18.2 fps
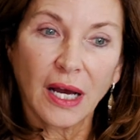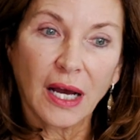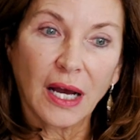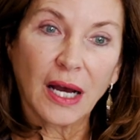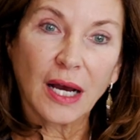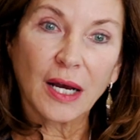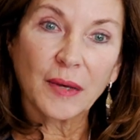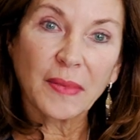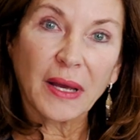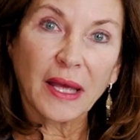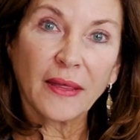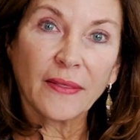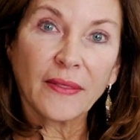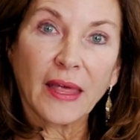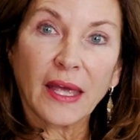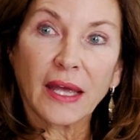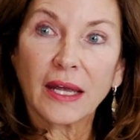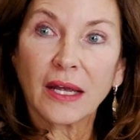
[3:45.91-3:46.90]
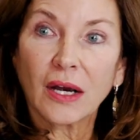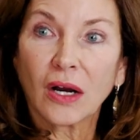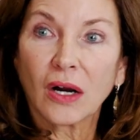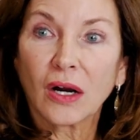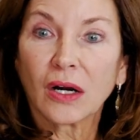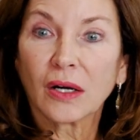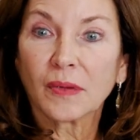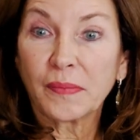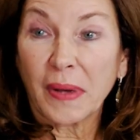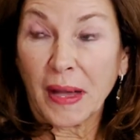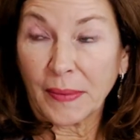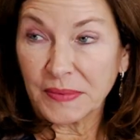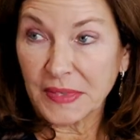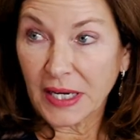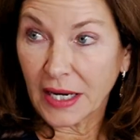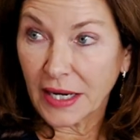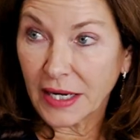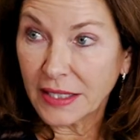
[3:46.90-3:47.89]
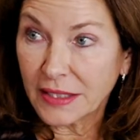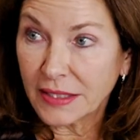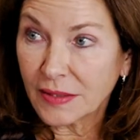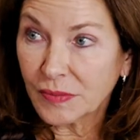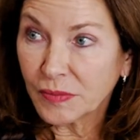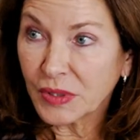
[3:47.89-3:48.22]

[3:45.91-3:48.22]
and they are peptides,